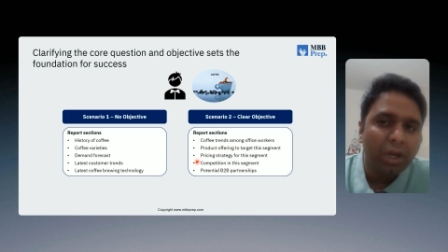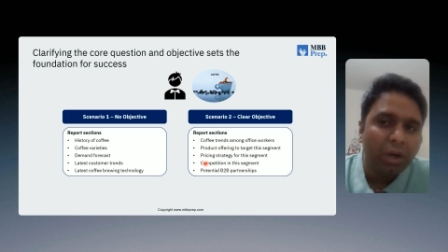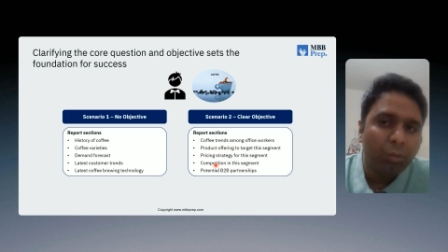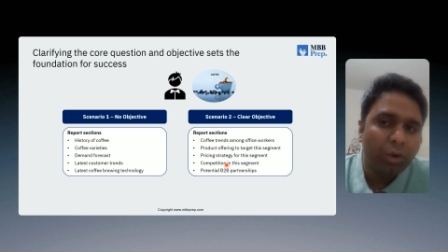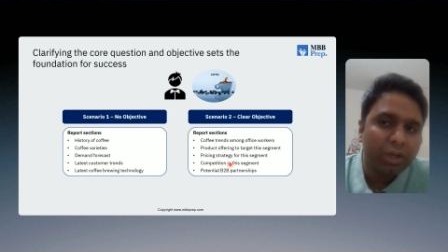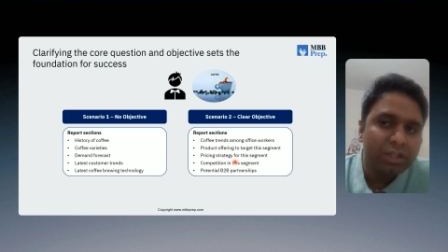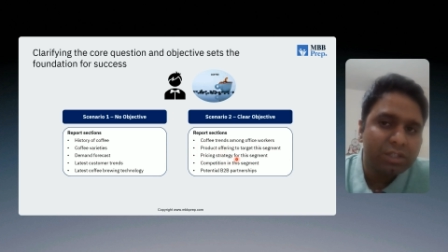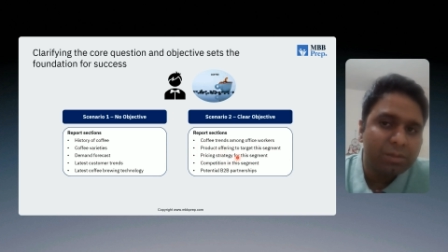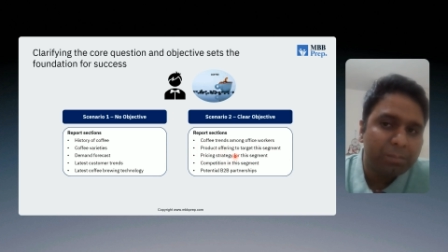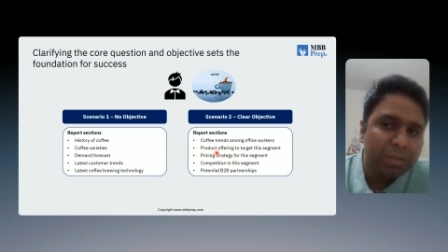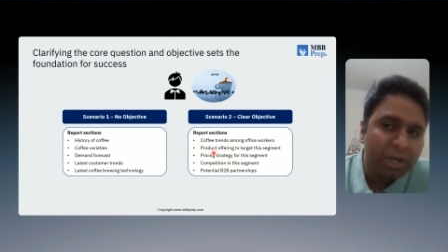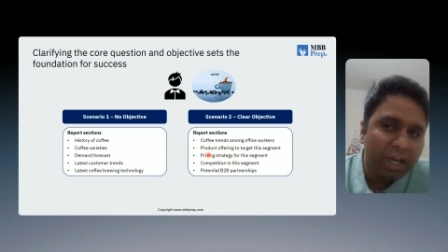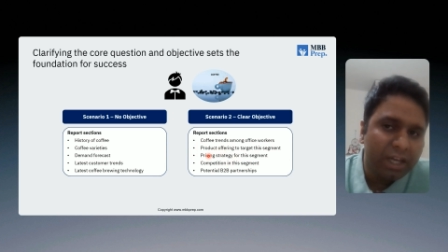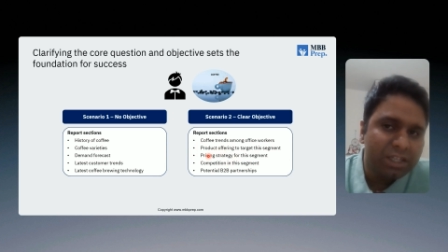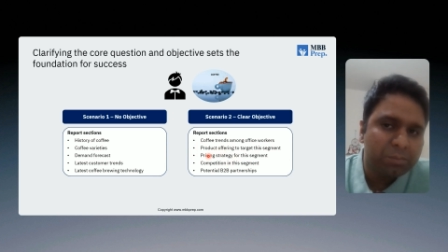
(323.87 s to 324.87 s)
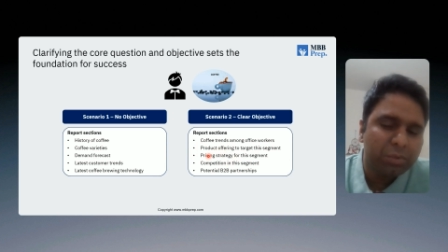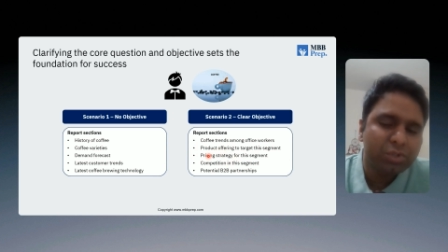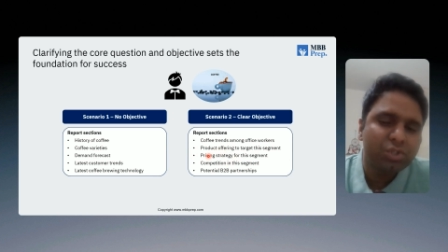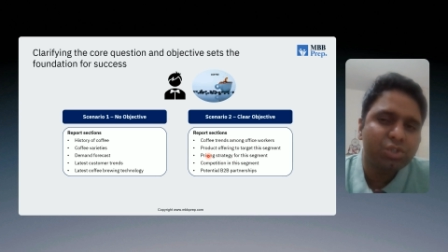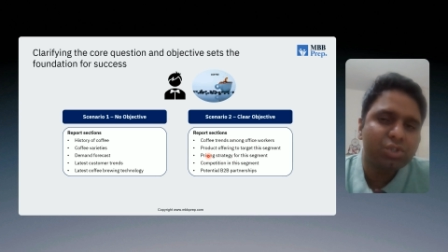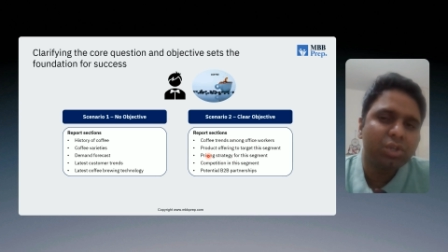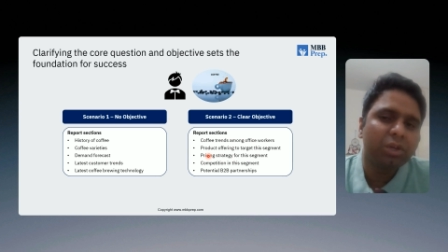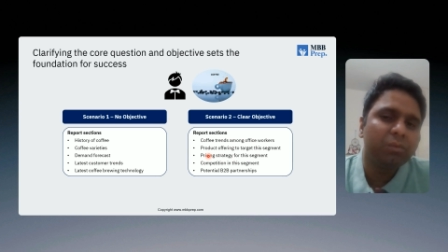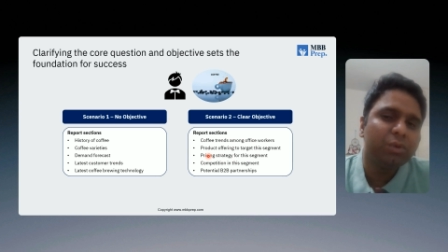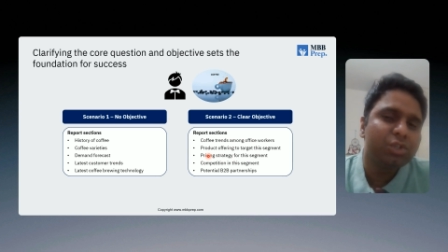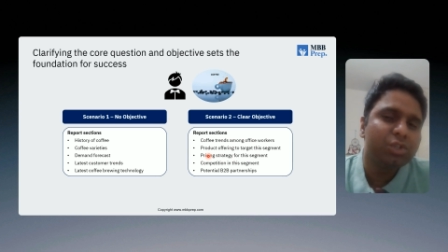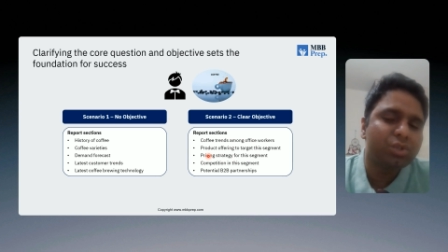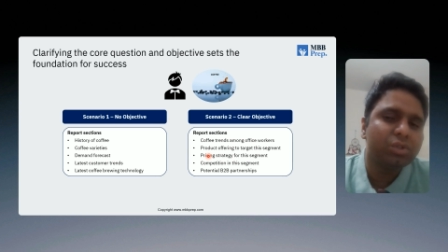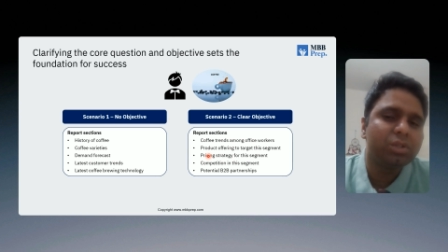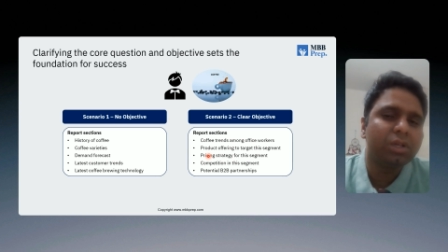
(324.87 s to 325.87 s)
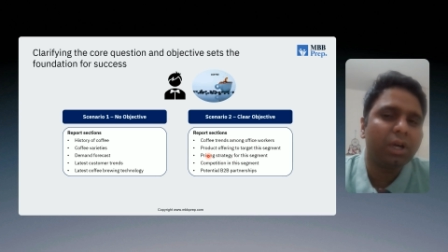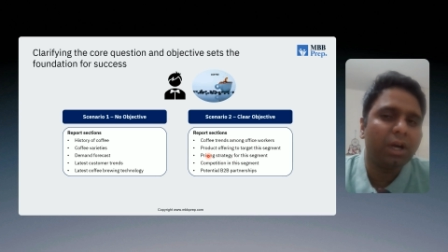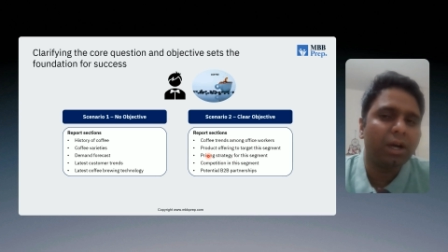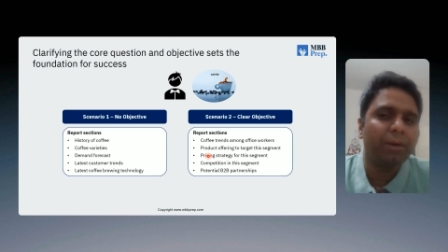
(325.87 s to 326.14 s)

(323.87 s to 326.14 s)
What is the price positioning we should